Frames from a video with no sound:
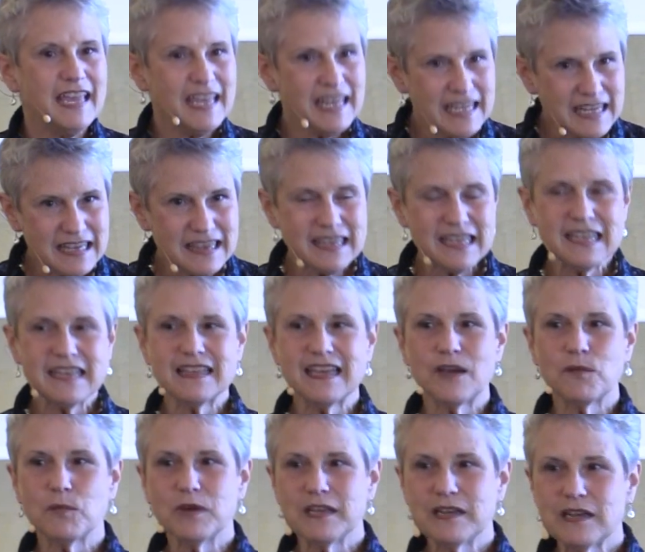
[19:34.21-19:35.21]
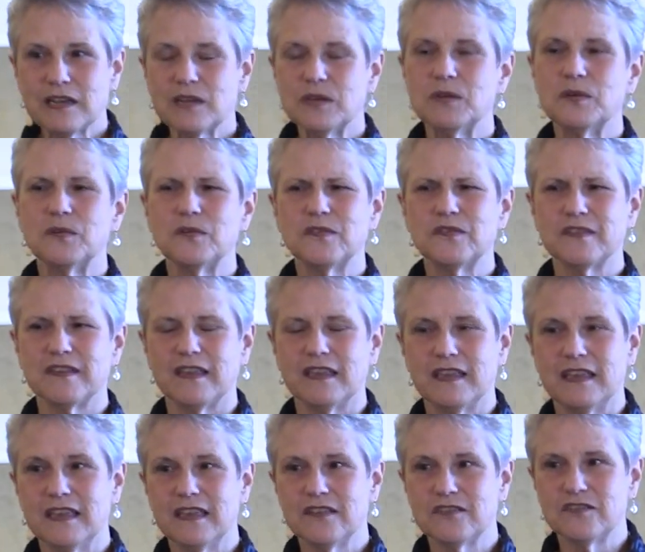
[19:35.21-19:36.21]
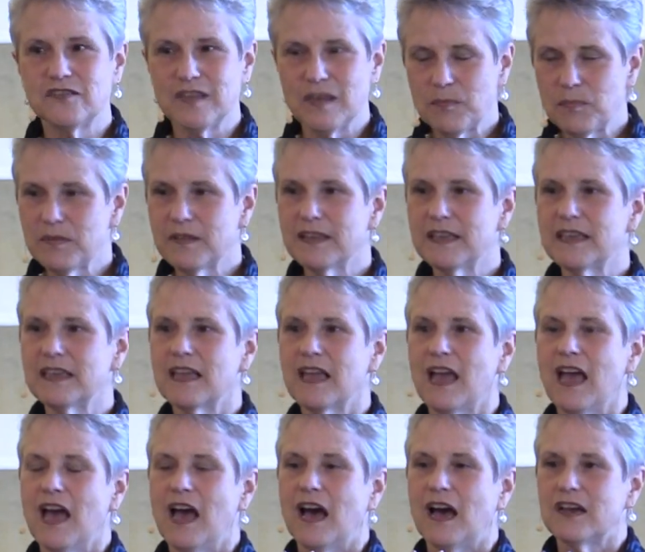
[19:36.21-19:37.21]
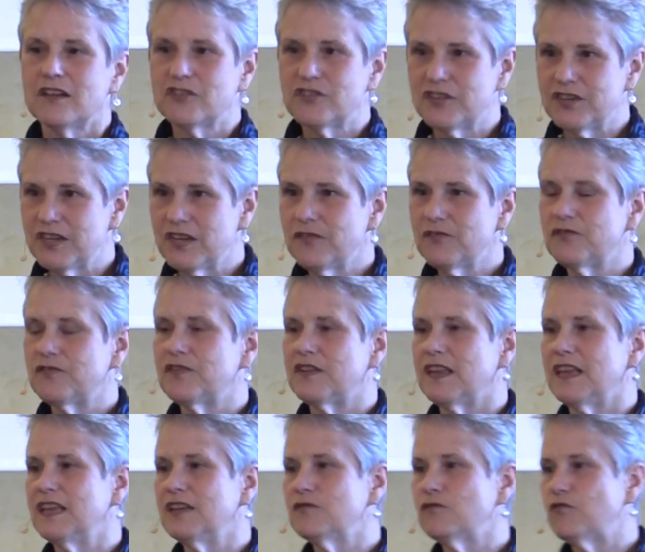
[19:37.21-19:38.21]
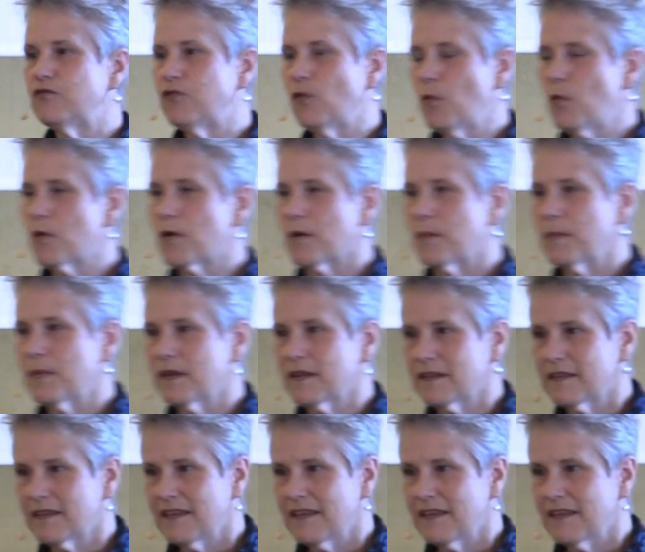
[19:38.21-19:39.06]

anything that we lose is simply a shift in form.